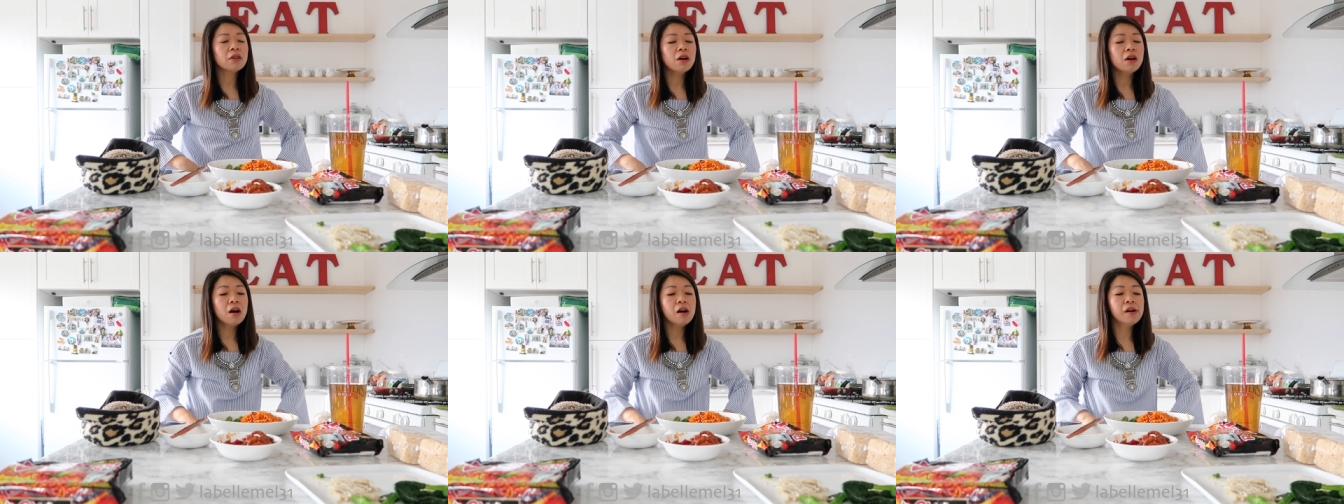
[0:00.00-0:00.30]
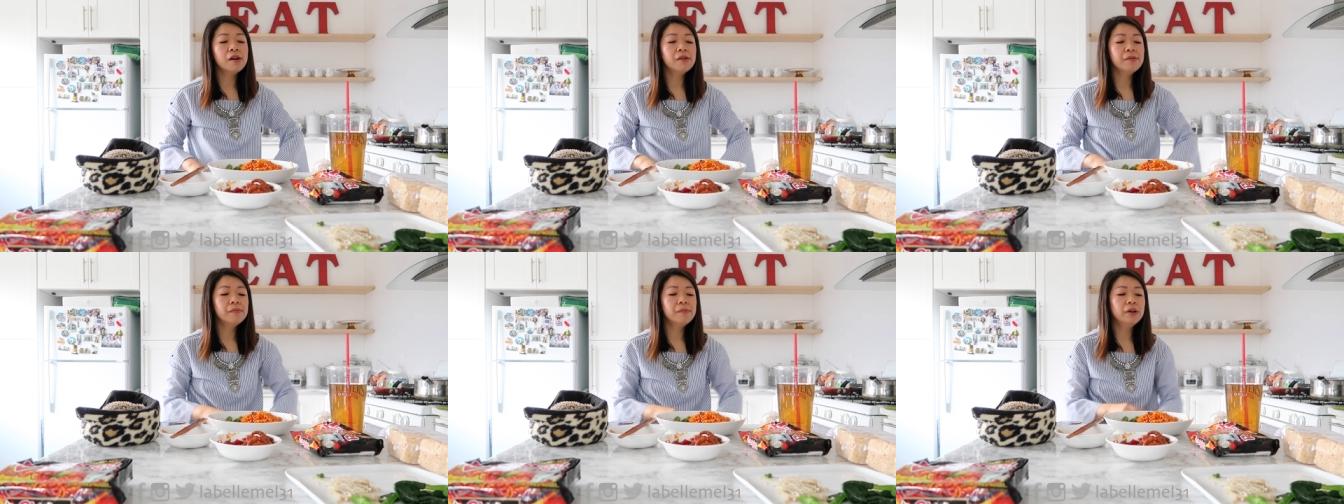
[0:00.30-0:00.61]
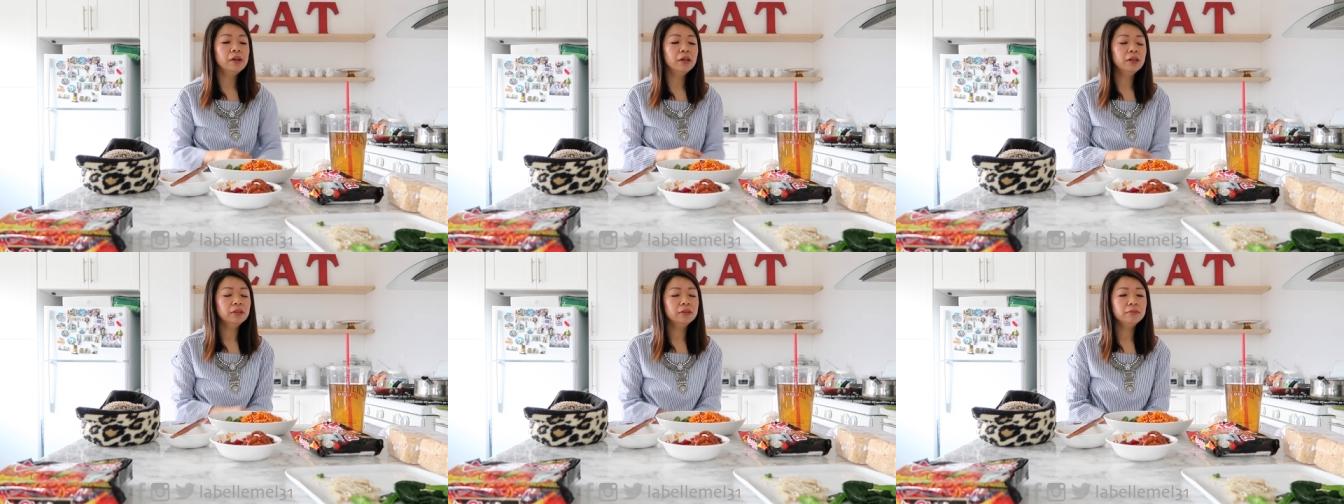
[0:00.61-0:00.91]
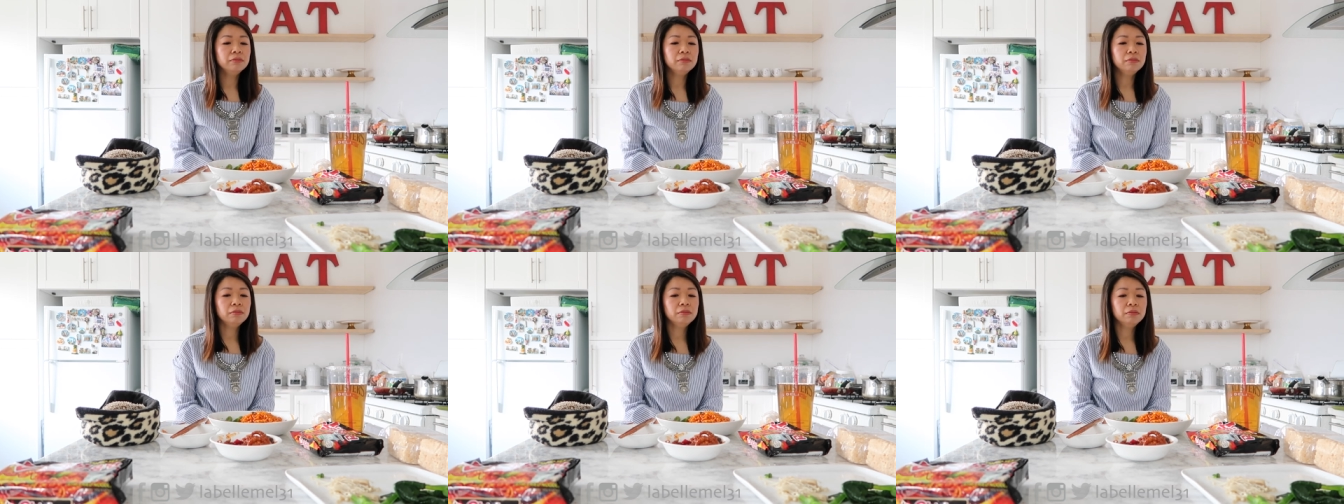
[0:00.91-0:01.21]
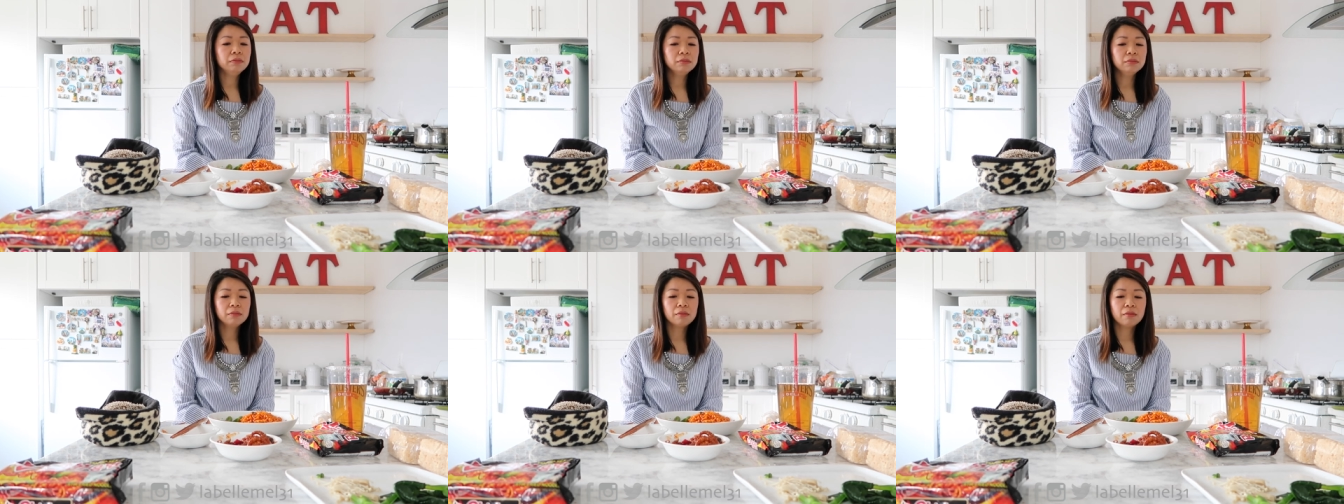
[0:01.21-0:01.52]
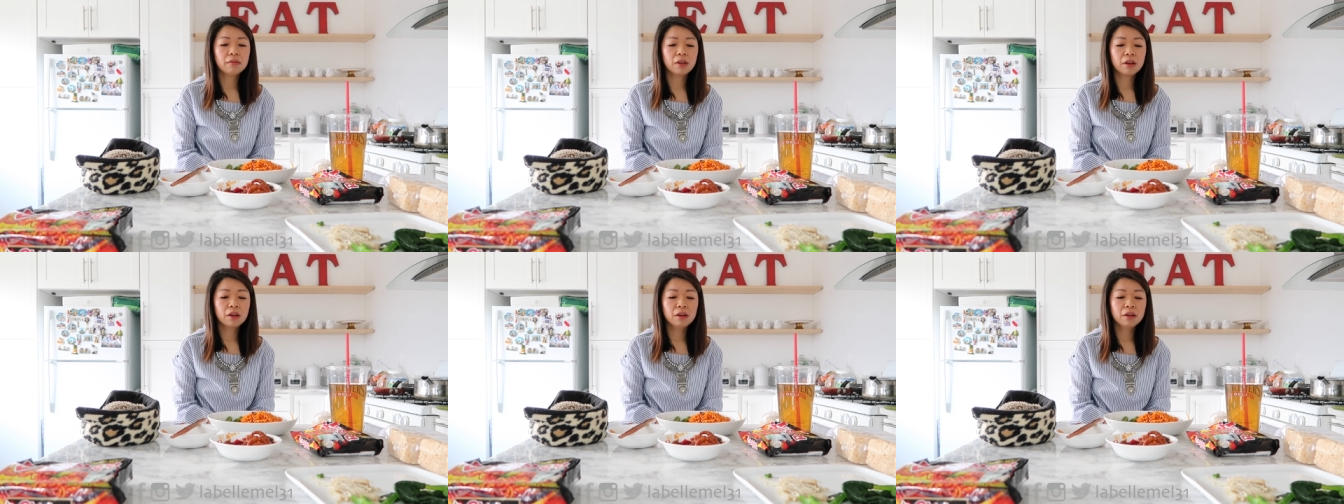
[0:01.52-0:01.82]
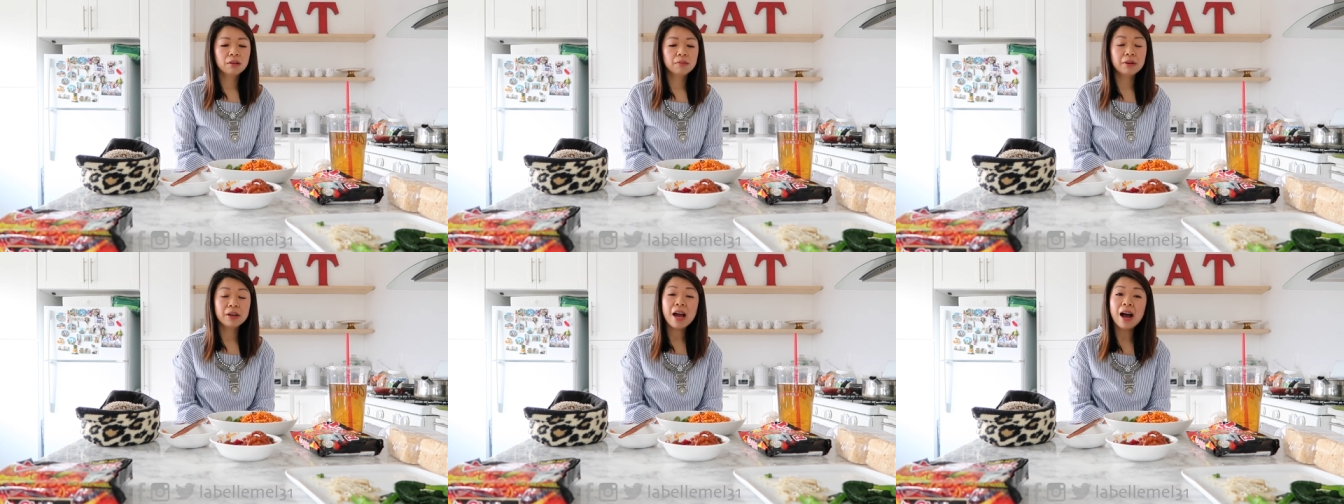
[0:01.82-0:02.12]
Um,
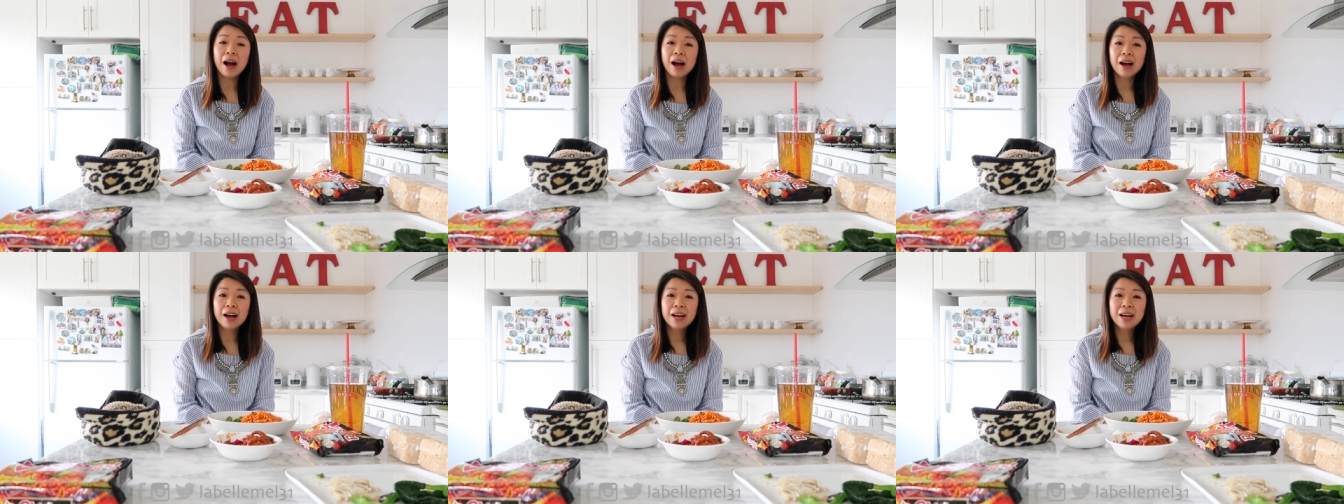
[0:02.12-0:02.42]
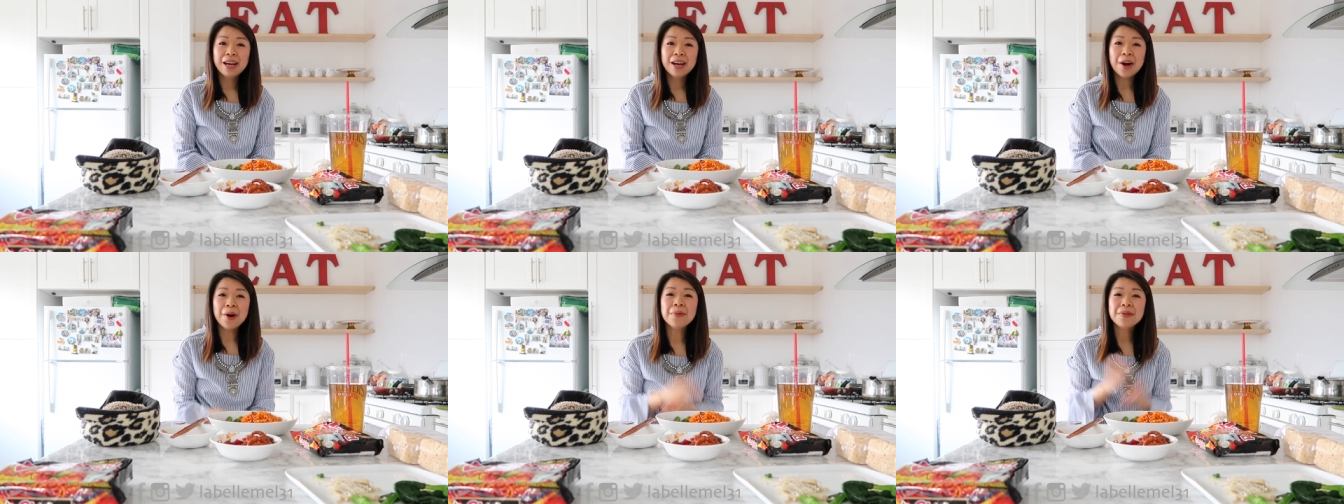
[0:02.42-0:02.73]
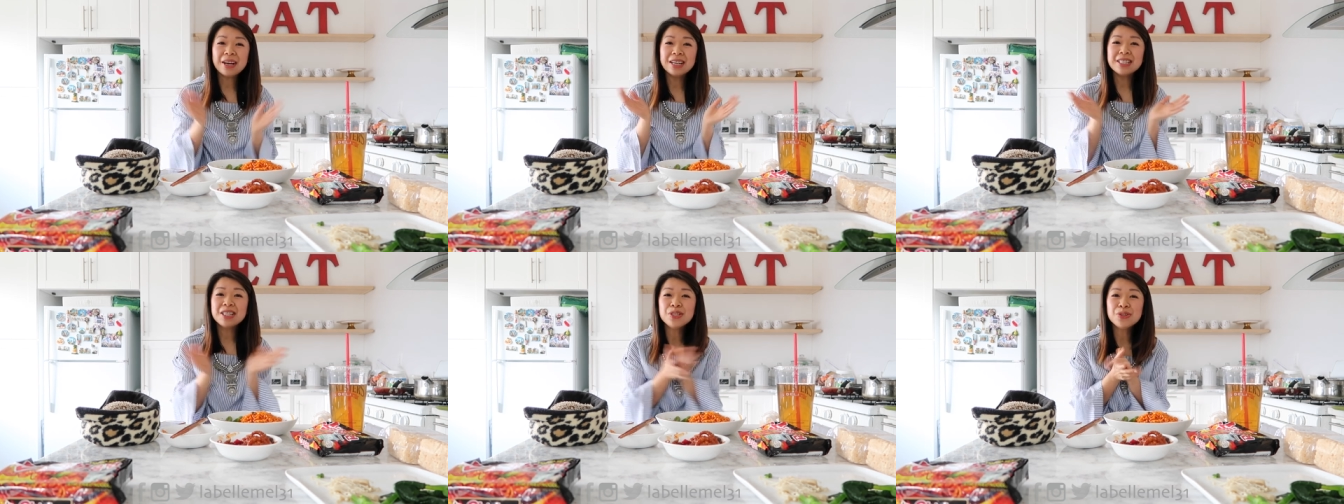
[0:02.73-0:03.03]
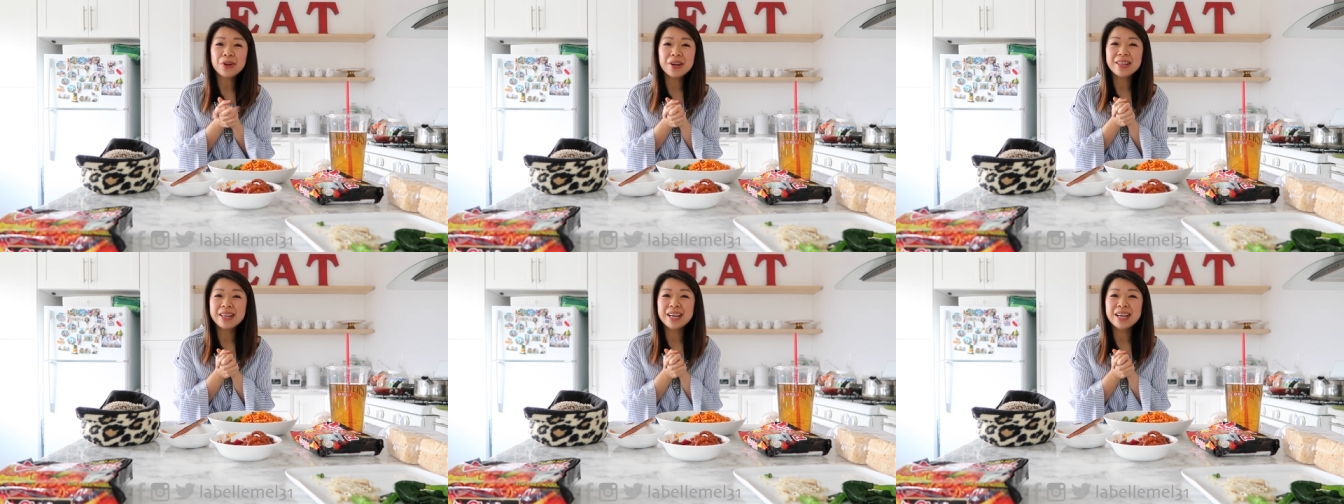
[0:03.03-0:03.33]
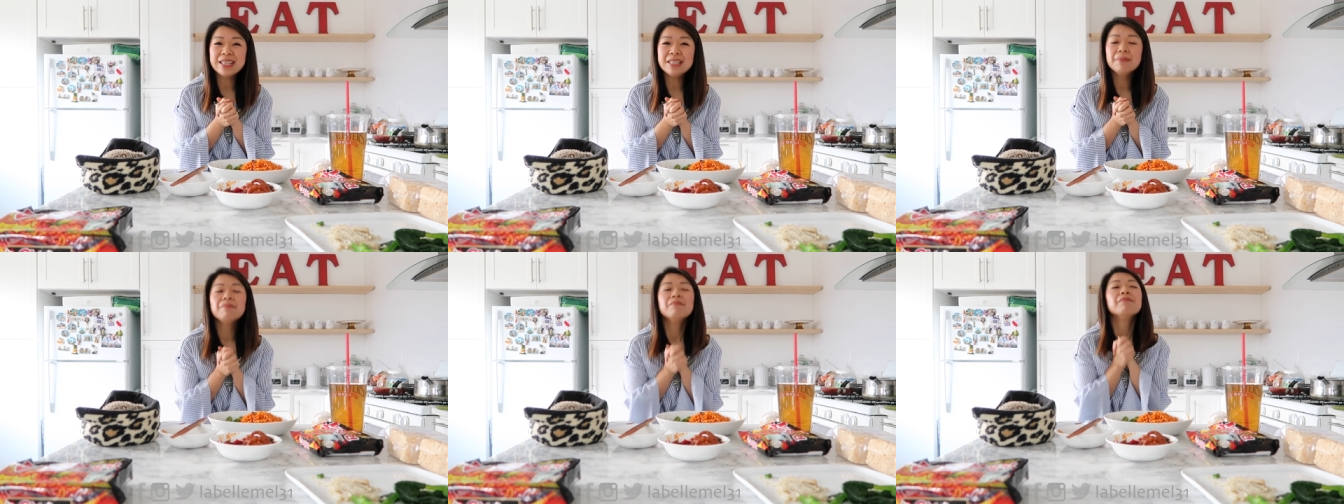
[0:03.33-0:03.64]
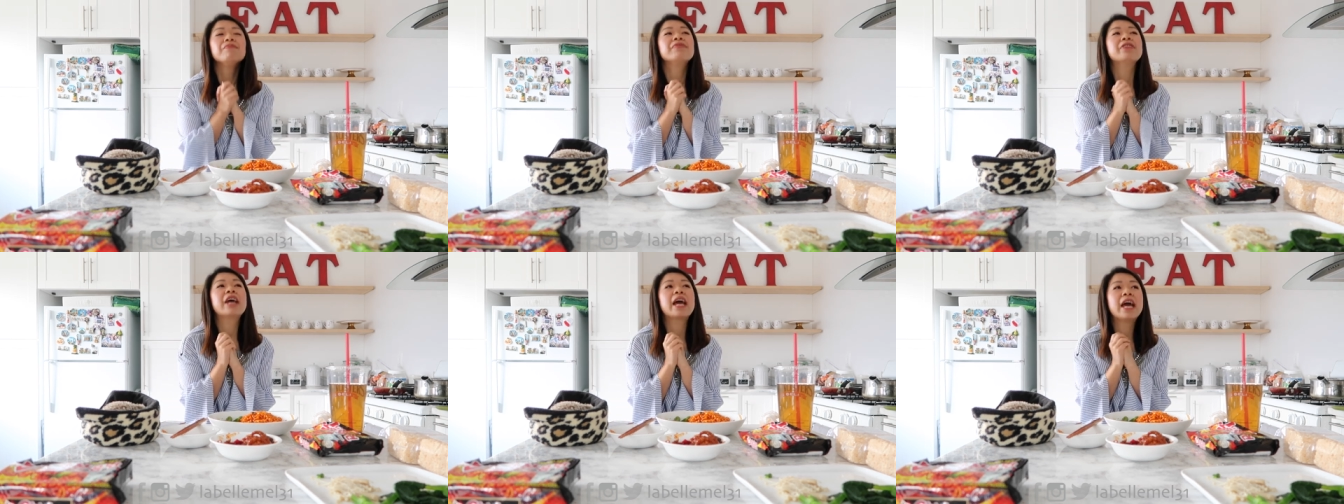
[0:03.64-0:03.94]
but yeah, hope you guys enjoy this.